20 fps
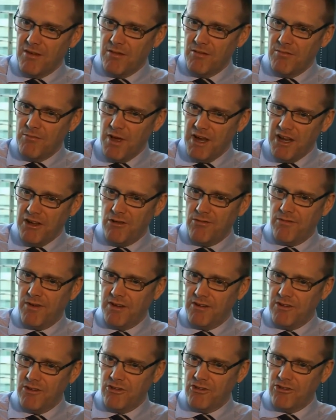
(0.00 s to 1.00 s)
many
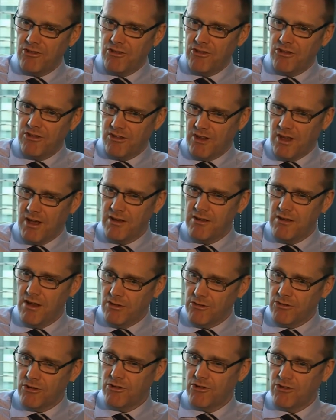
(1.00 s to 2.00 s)
defendants decide
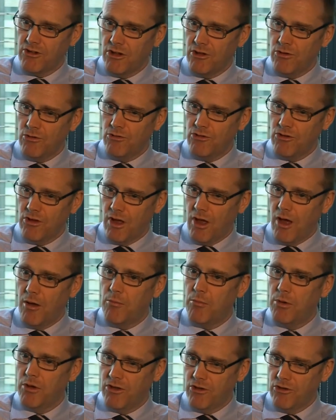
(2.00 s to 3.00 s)
not to disclose
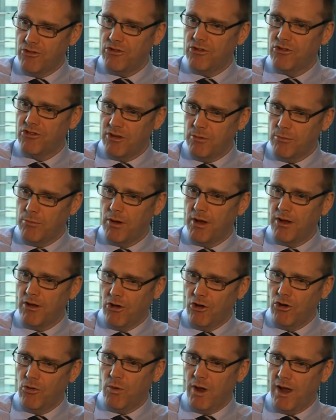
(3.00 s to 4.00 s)
because they're simply
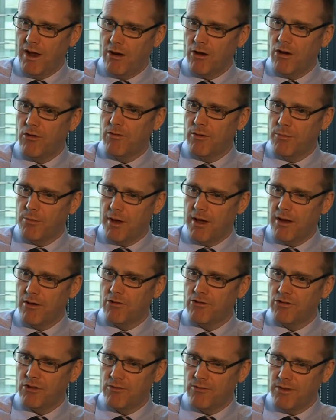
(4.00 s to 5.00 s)
unaware of the
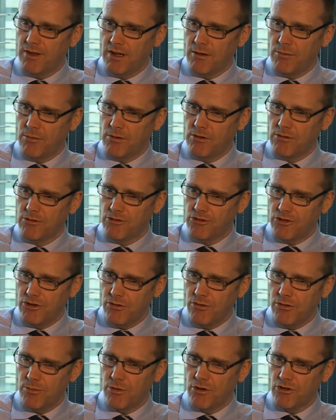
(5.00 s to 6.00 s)
powers available
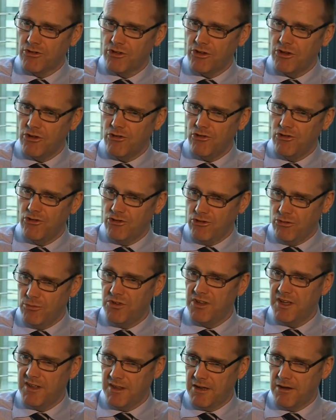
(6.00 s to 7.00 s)
to the prosecution to
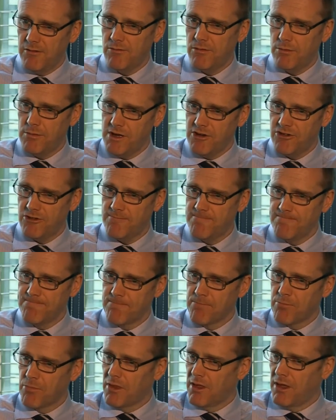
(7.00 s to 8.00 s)
obtain that information.
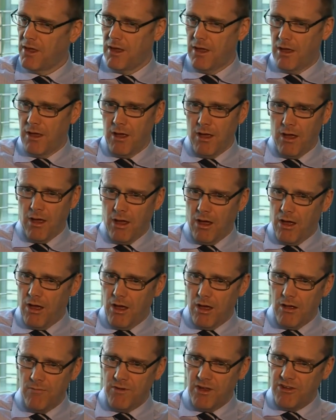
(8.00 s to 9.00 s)

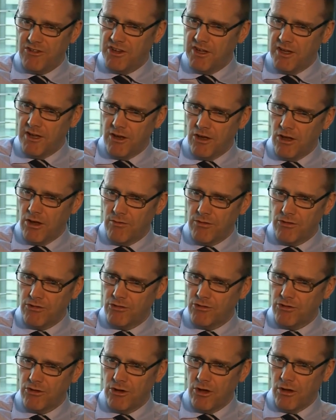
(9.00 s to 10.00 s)
Investigating
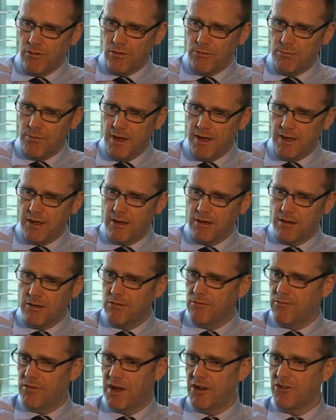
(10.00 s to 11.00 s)
officers can often make
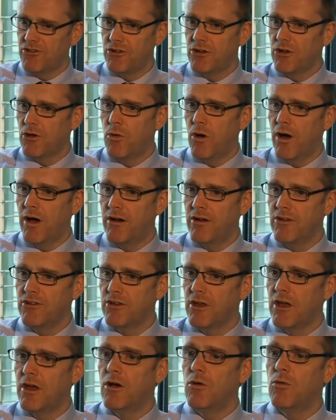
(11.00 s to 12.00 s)
financial inquiries
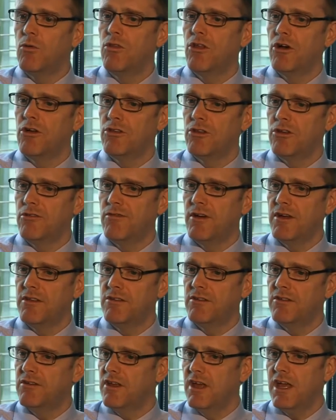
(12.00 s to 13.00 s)
without the
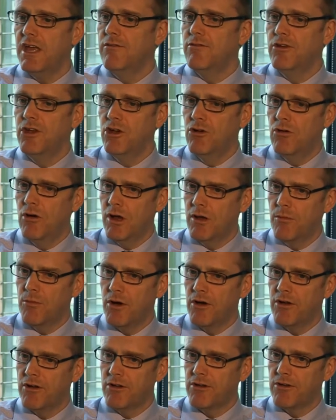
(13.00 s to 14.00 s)
defendant even knowing
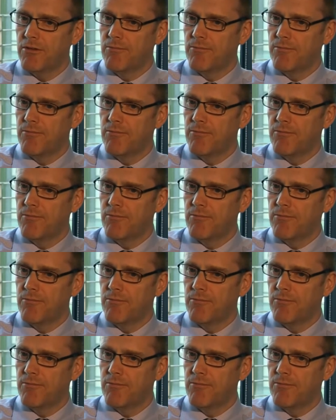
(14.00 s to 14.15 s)
about it.